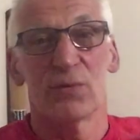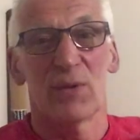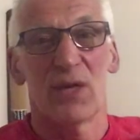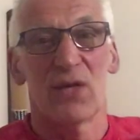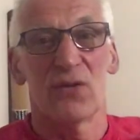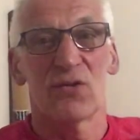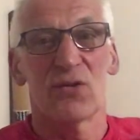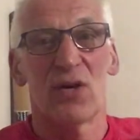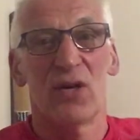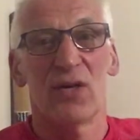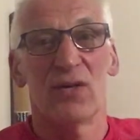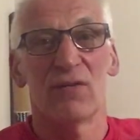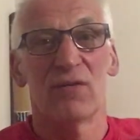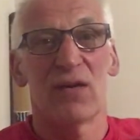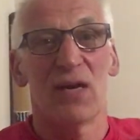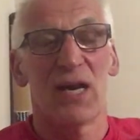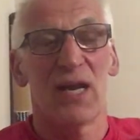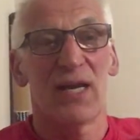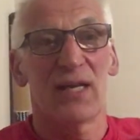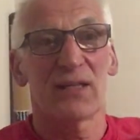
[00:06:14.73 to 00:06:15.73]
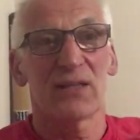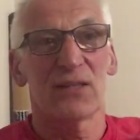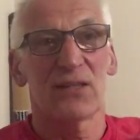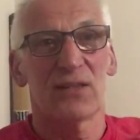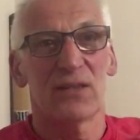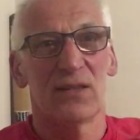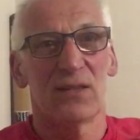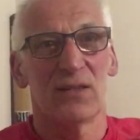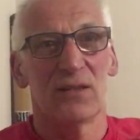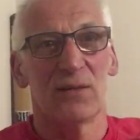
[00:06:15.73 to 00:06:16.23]
about trying to
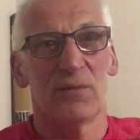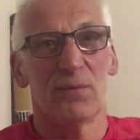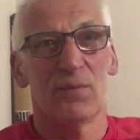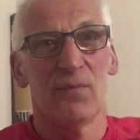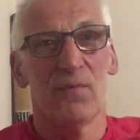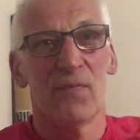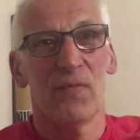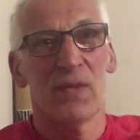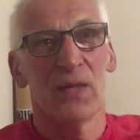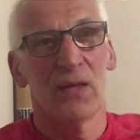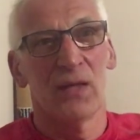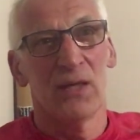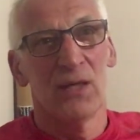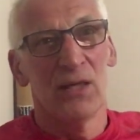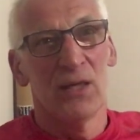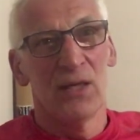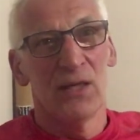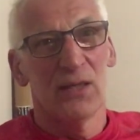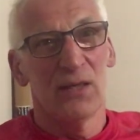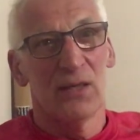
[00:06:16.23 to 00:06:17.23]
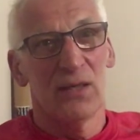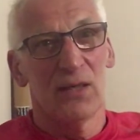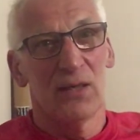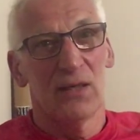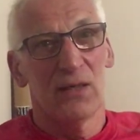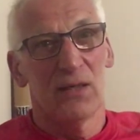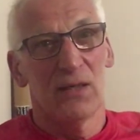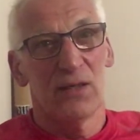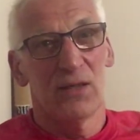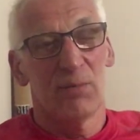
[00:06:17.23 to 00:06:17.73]
relax. Um,
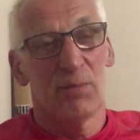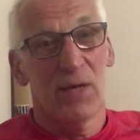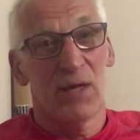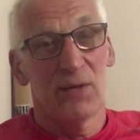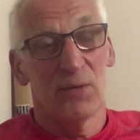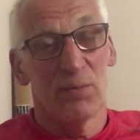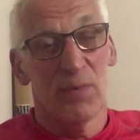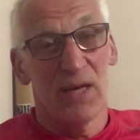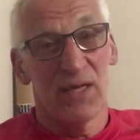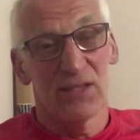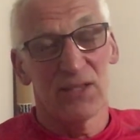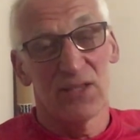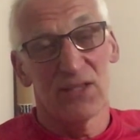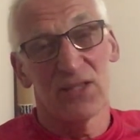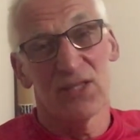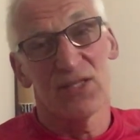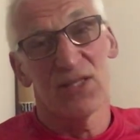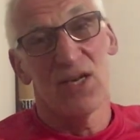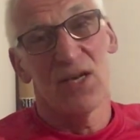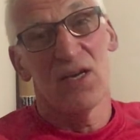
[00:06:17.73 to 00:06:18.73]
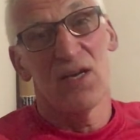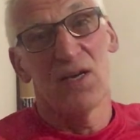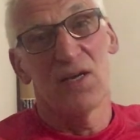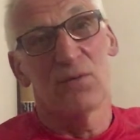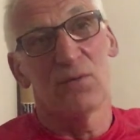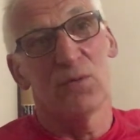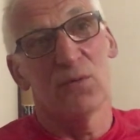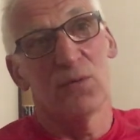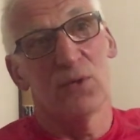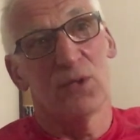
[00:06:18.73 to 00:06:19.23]
uh, the paddle back to the start
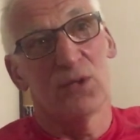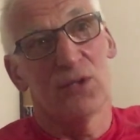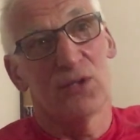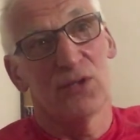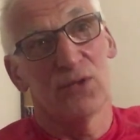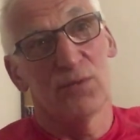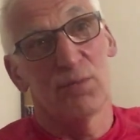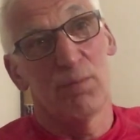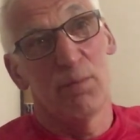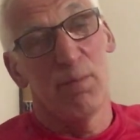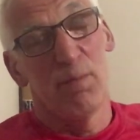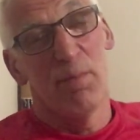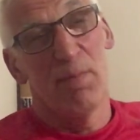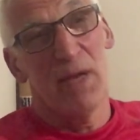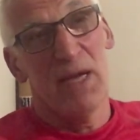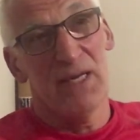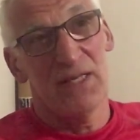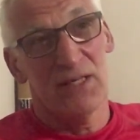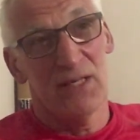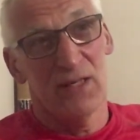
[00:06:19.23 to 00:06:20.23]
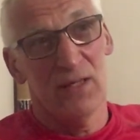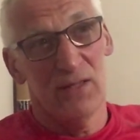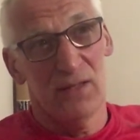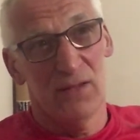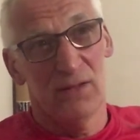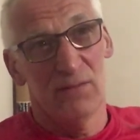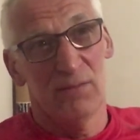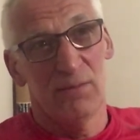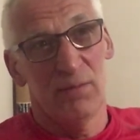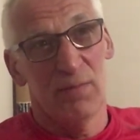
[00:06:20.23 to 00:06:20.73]
was better,
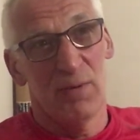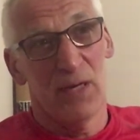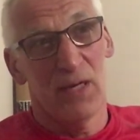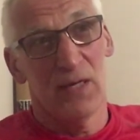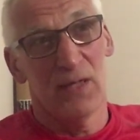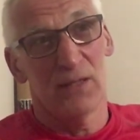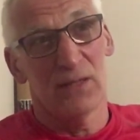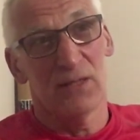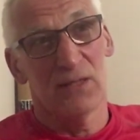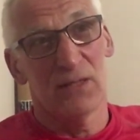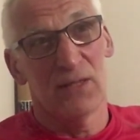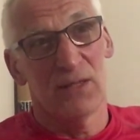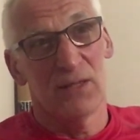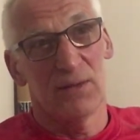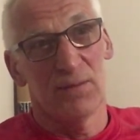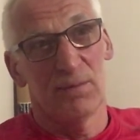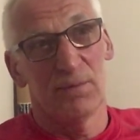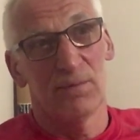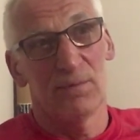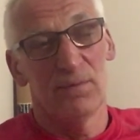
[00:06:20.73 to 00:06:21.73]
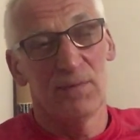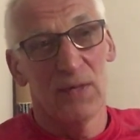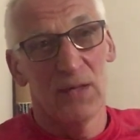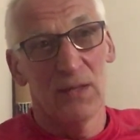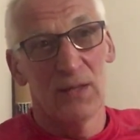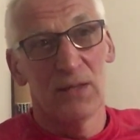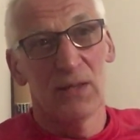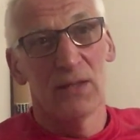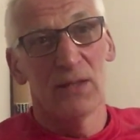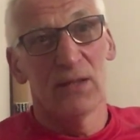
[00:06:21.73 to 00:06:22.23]
but um,
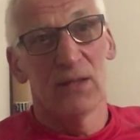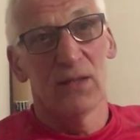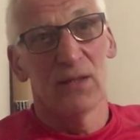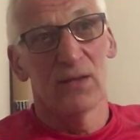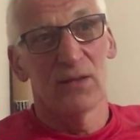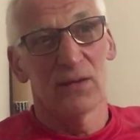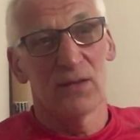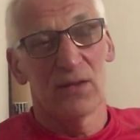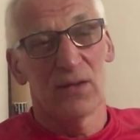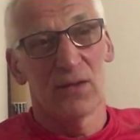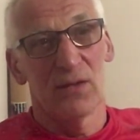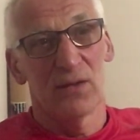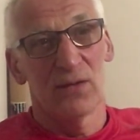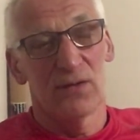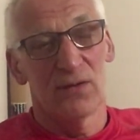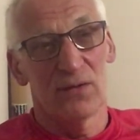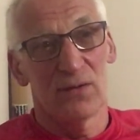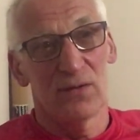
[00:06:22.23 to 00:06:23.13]
I, I,